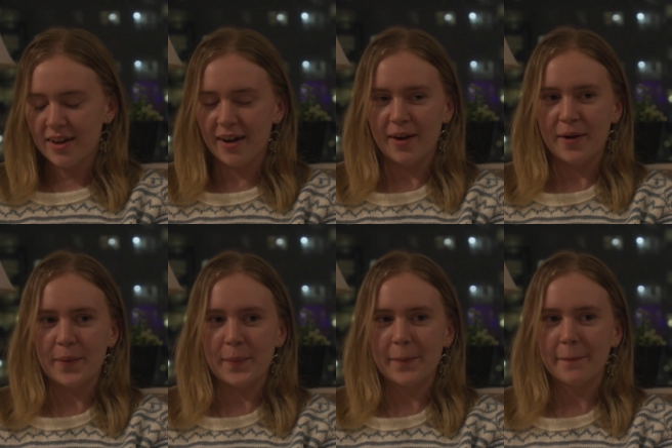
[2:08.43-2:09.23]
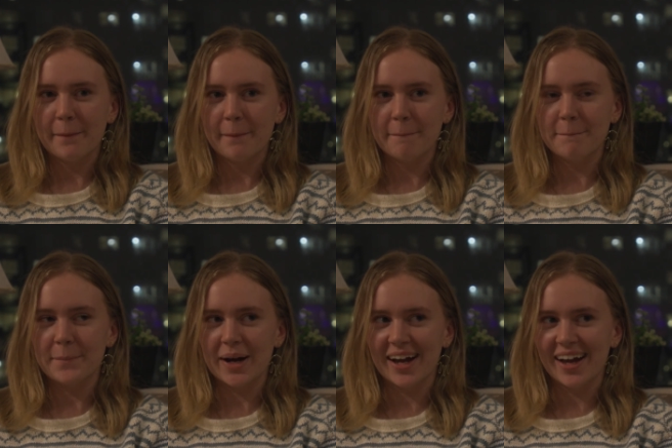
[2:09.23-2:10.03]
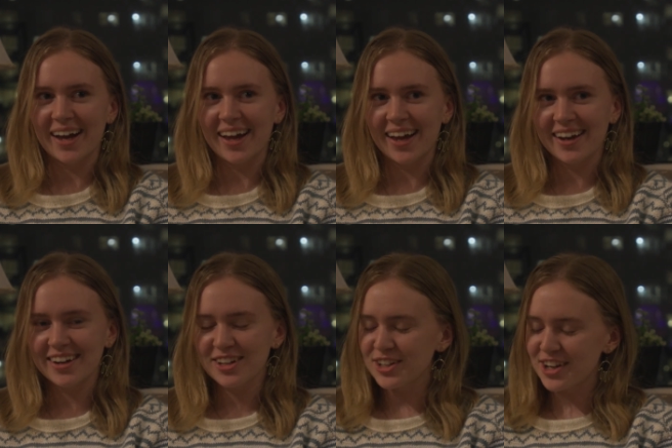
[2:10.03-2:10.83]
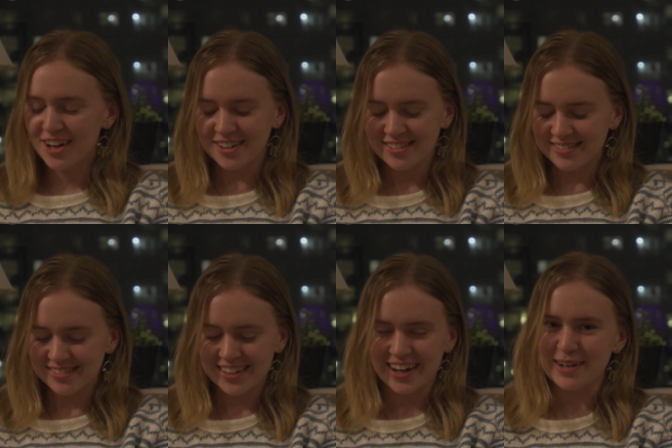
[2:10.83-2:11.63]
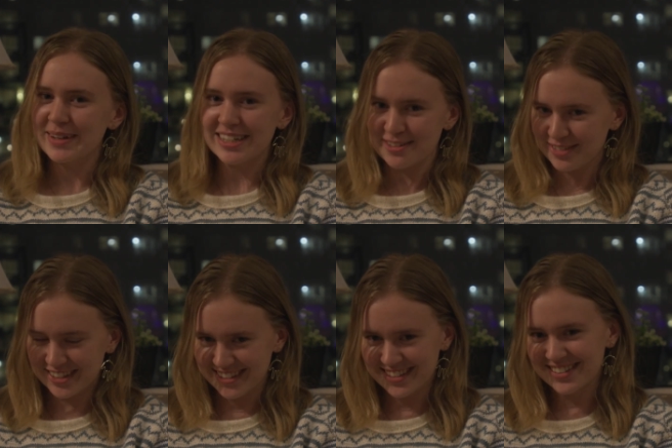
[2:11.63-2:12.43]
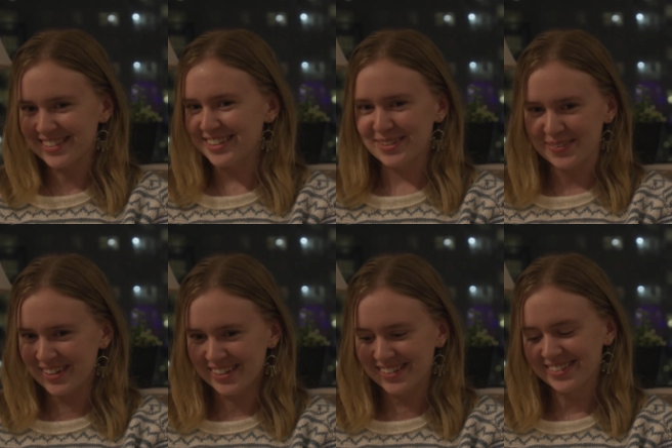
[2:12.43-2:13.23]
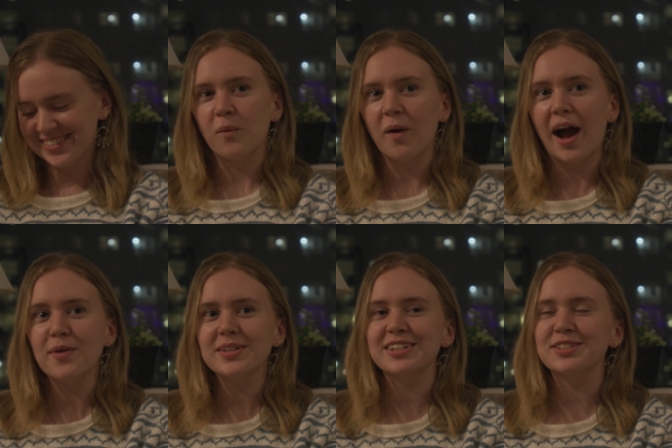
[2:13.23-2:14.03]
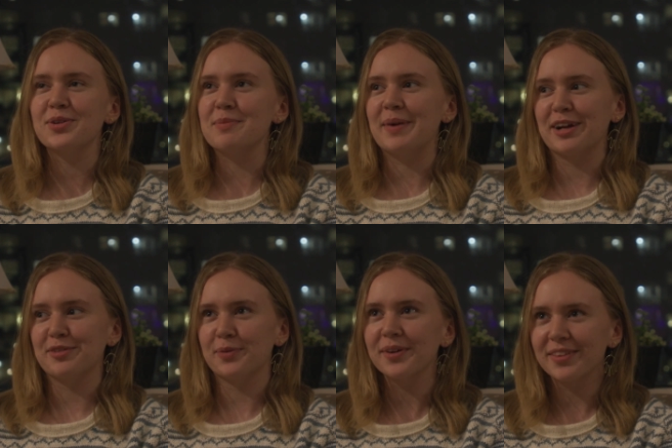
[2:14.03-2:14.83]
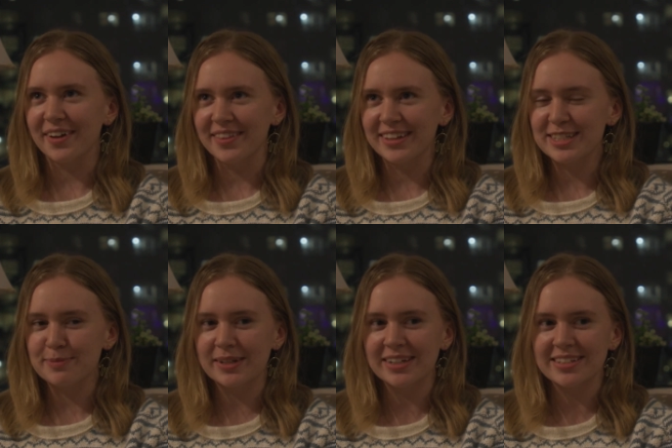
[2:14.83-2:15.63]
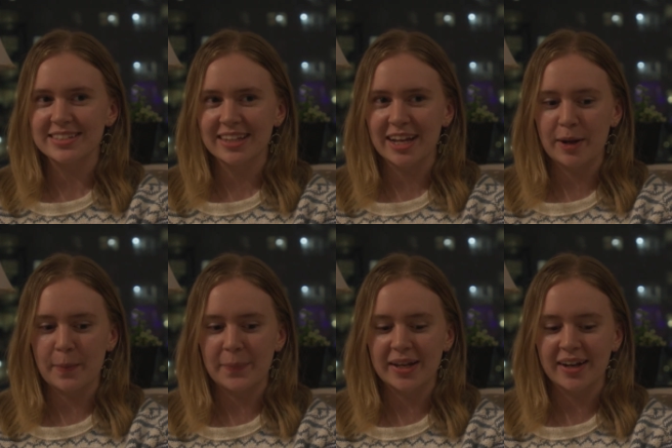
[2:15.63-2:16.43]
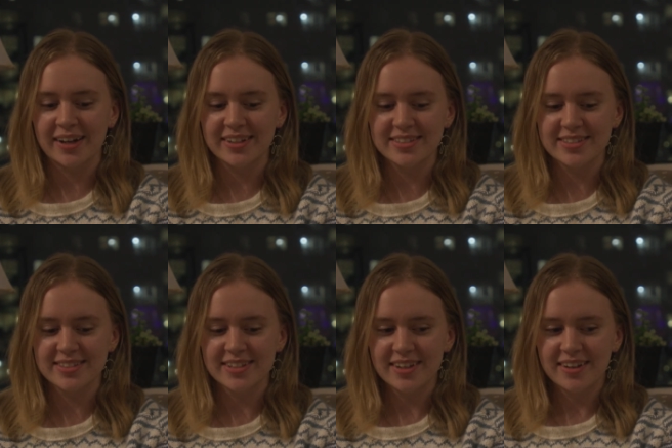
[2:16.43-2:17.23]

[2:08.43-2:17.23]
Um, but you know, you gotta make a difference in the world. I was actually going back and forth on this because like because